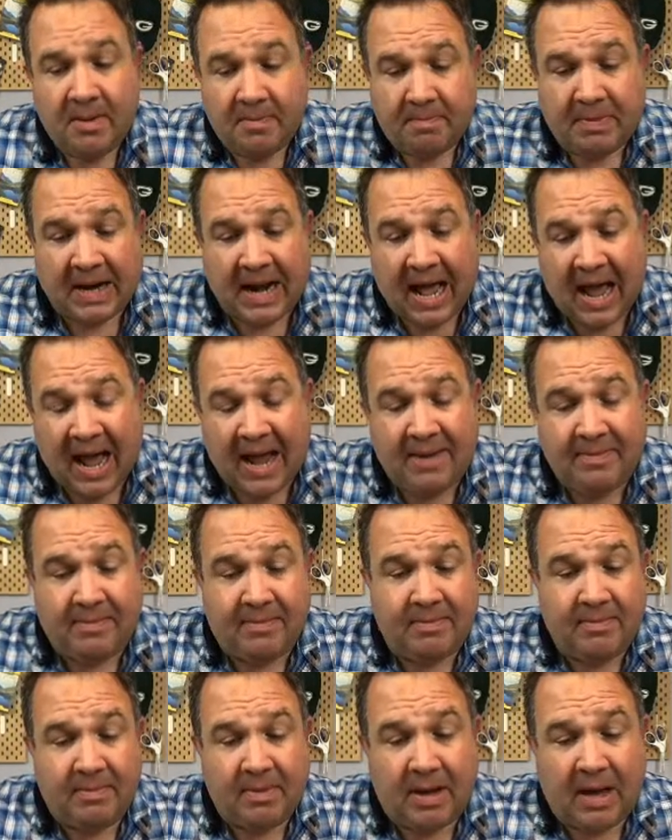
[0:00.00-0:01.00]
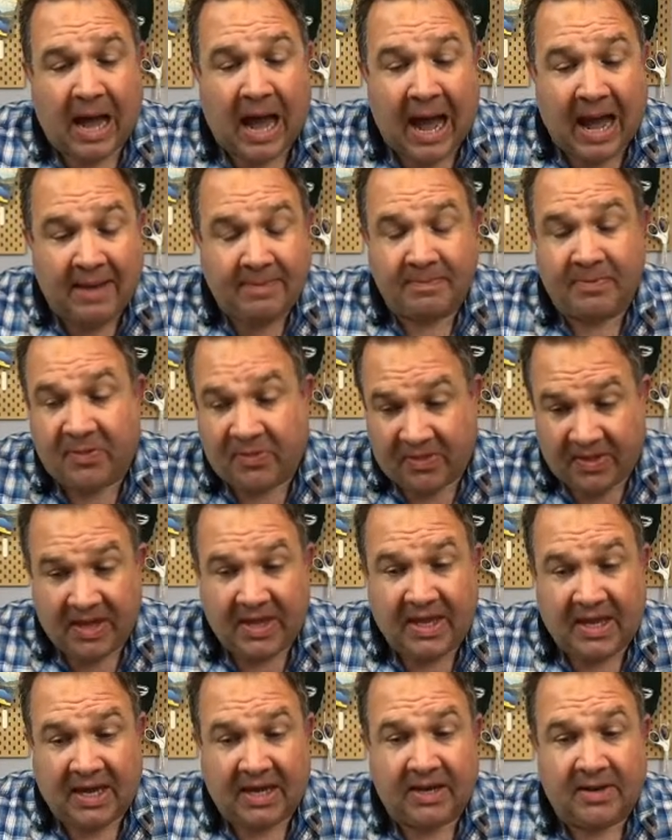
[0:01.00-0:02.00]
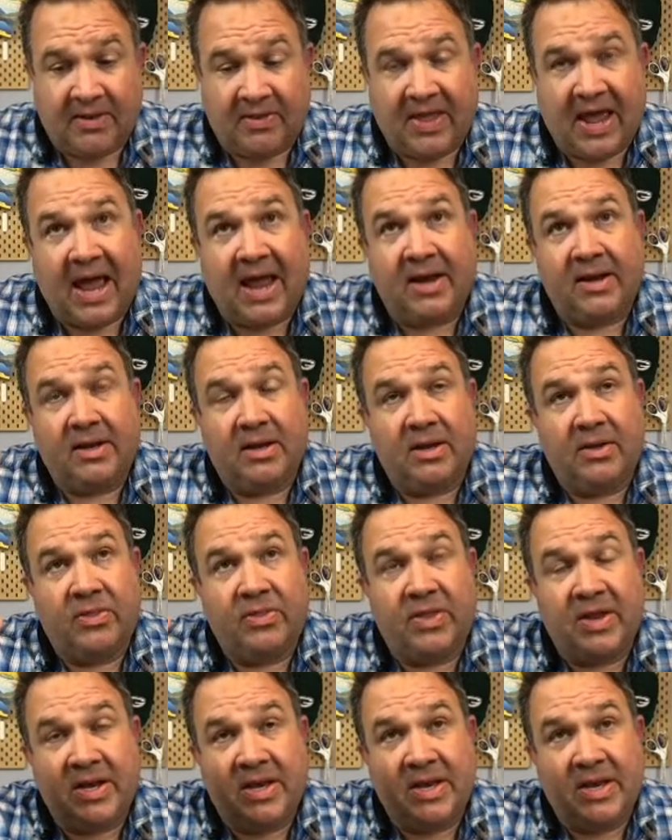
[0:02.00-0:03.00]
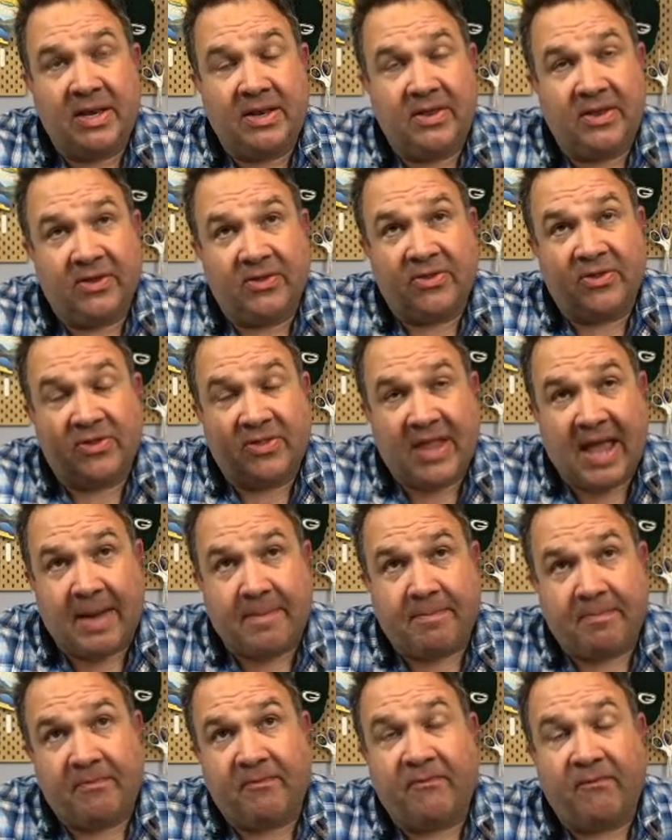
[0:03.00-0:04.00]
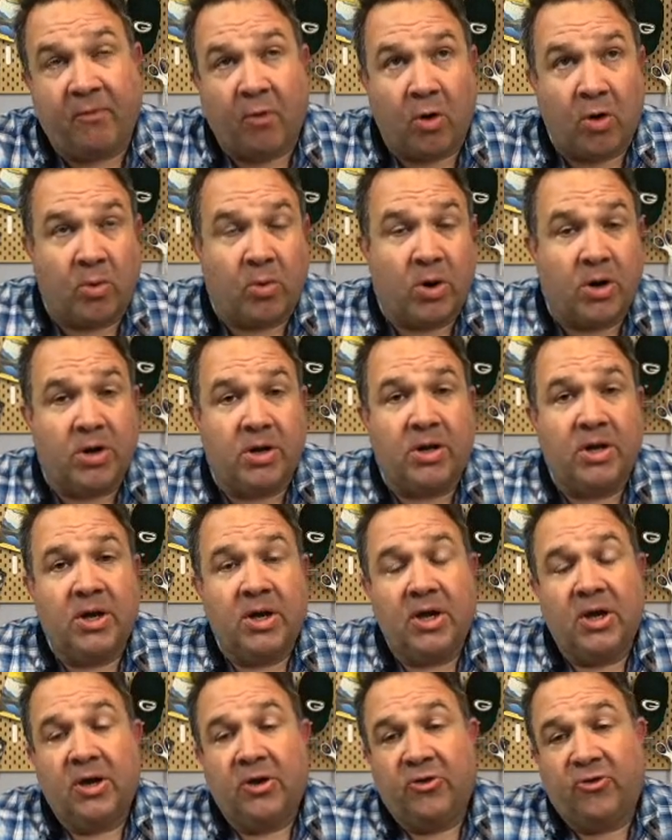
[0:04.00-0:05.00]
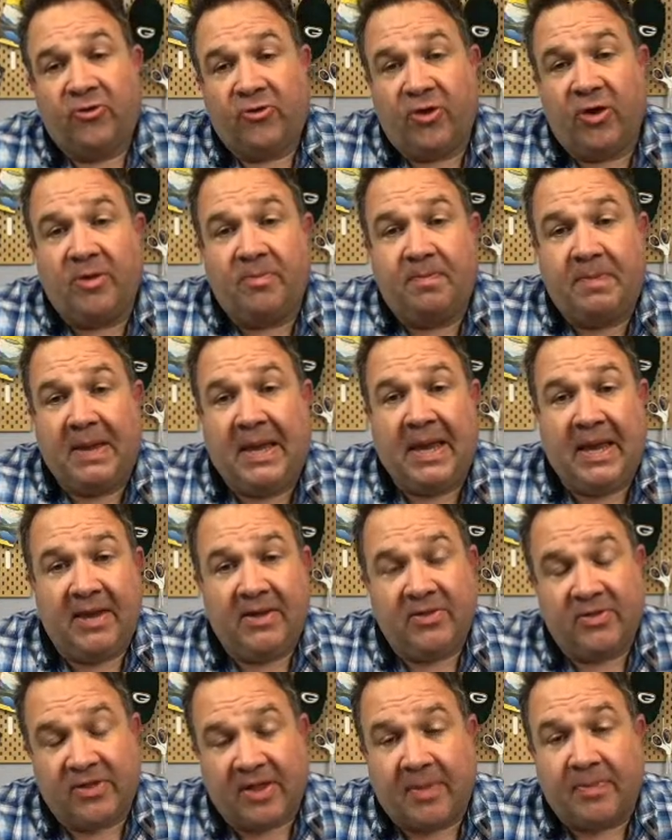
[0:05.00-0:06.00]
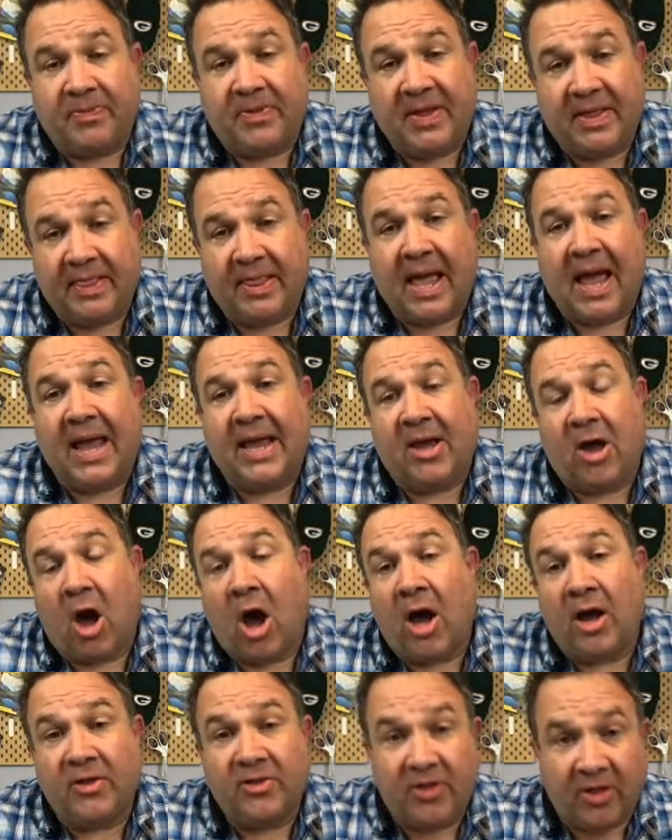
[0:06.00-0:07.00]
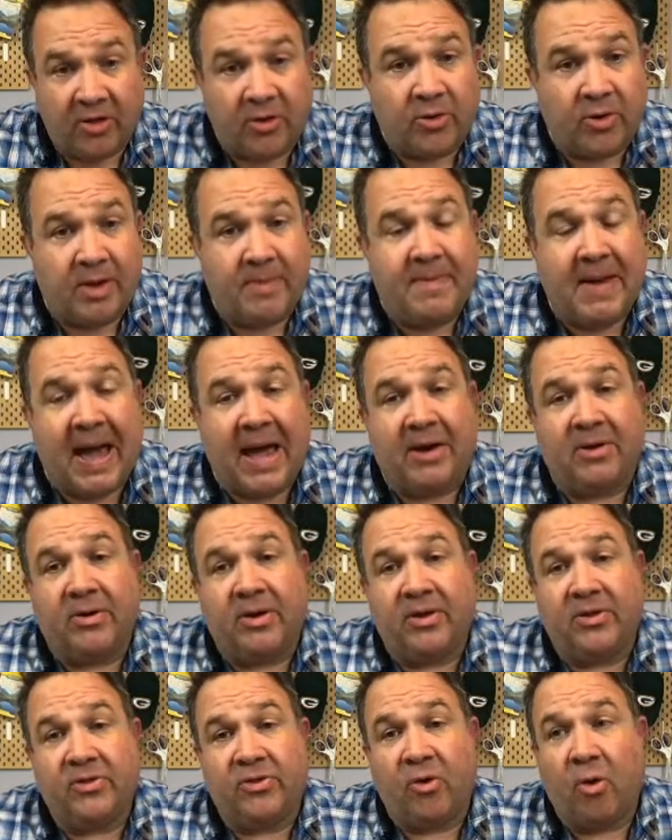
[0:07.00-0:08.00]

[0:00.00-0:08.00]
but I'm thinking that the step forward should be something like auxiliary batteries,